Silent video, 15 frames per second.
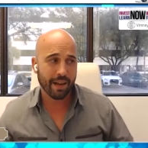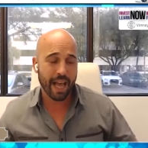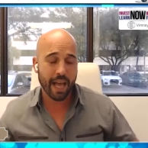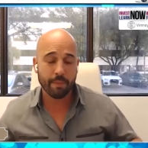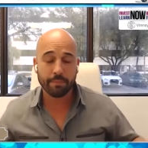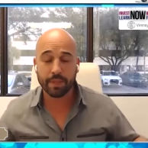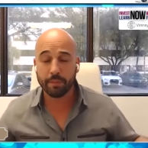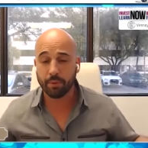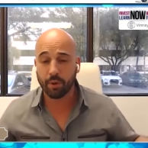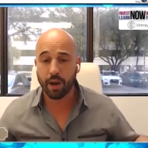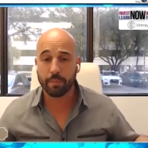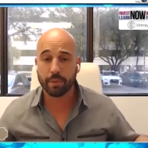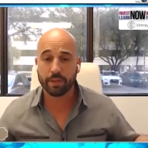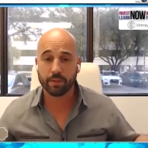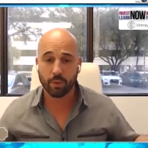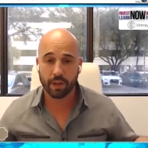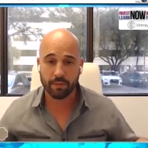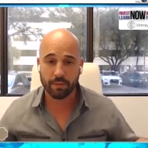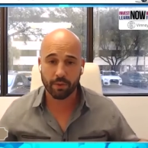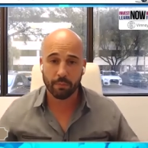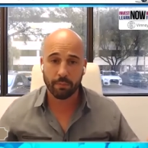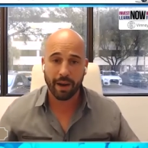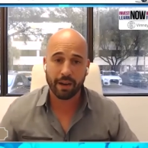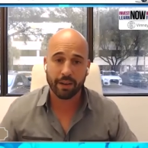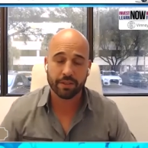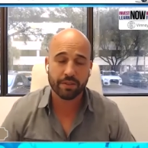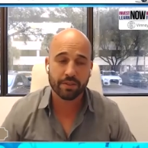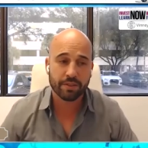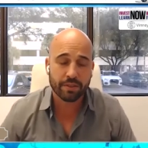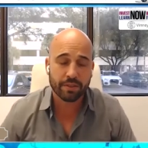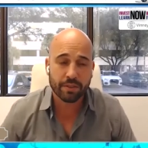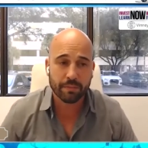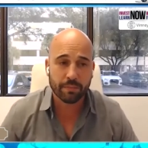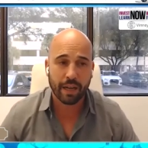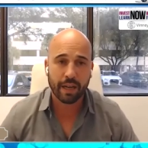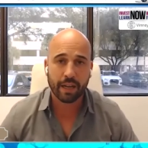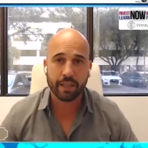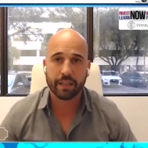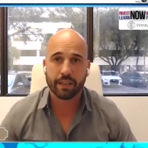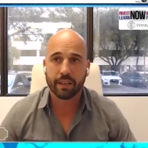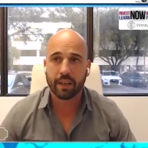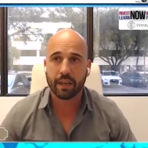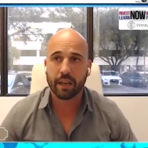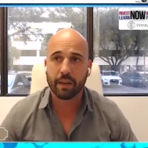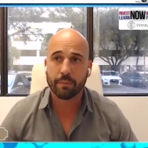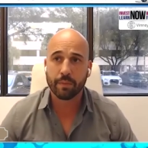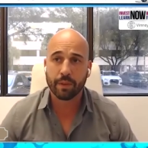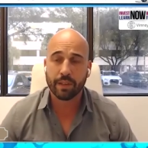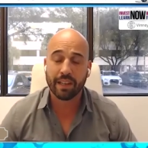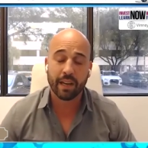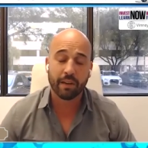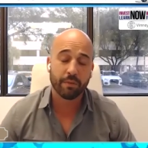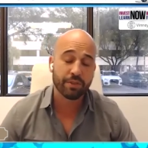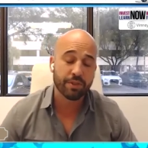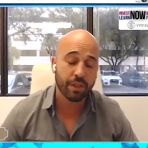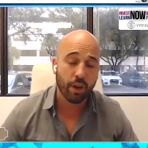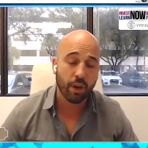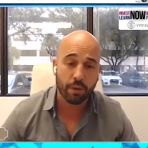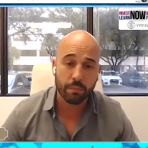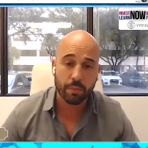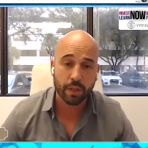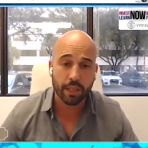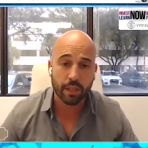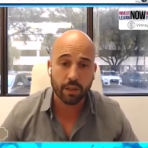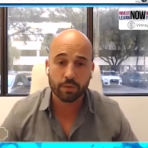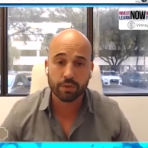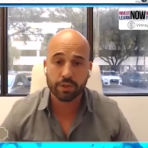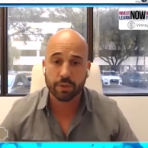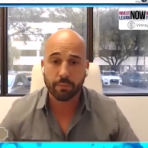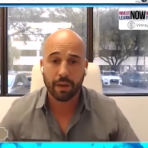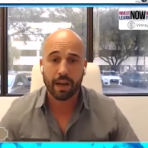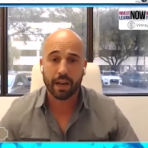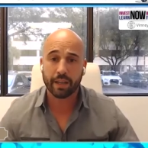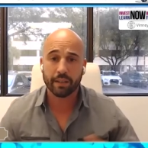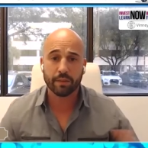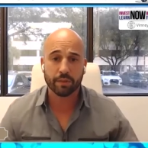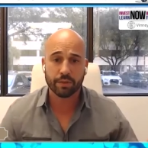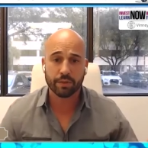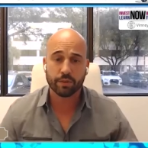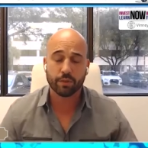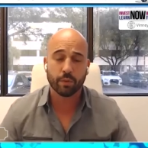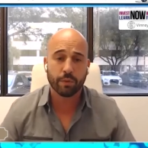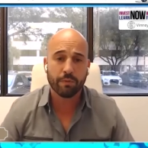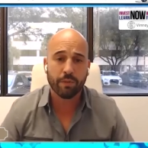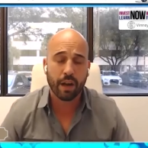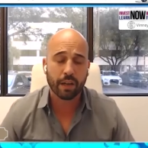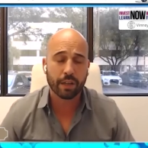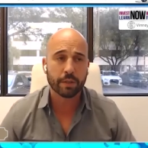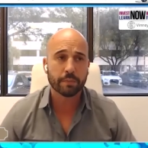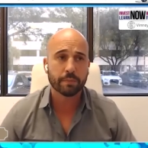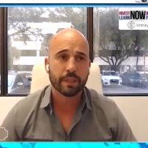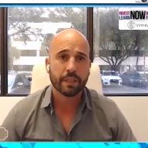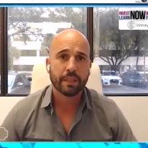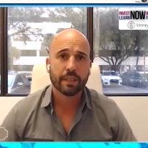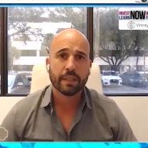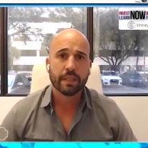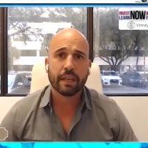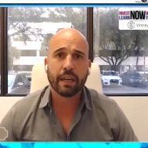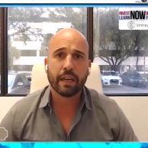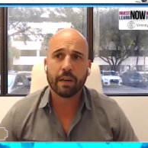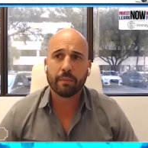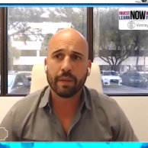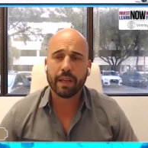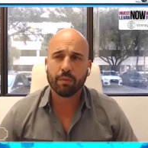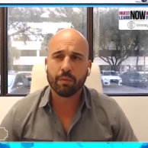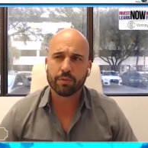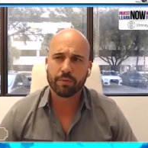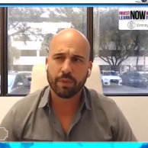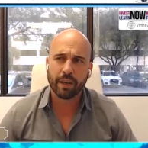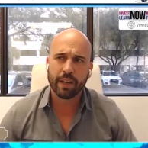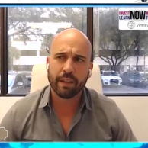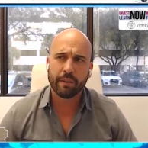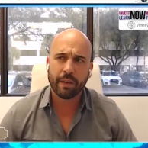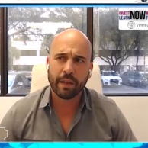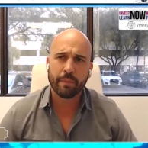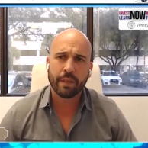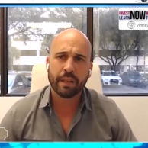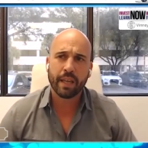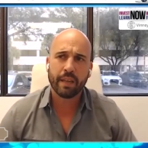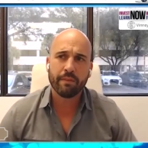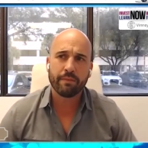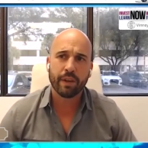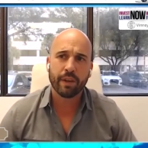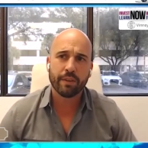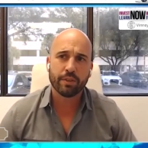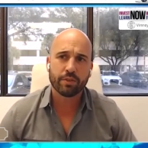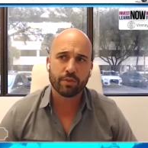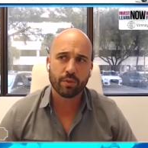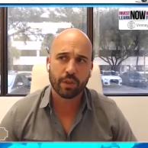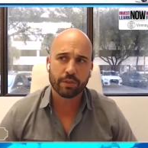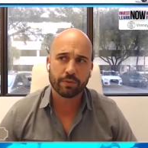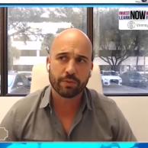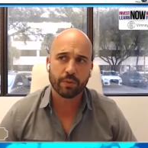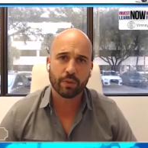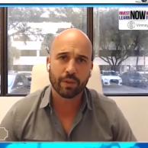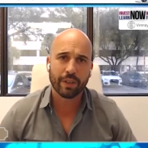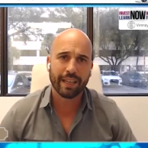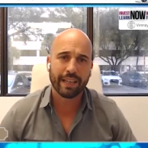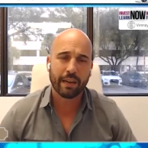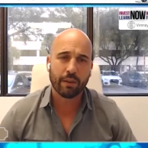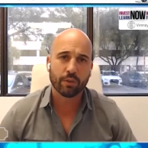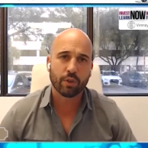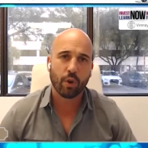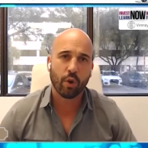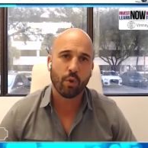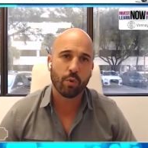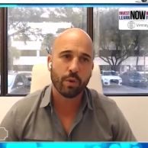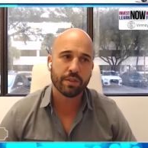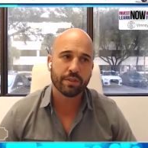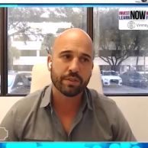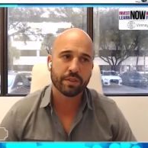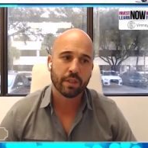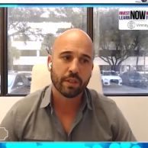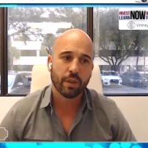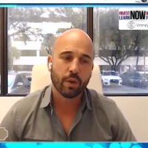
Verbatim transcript: empty properties waiting for a buyer to, to buy it, um, leveraging hard money loans to buy because you're doing volume. Um, it was very, it, it, became very stressful, and I was always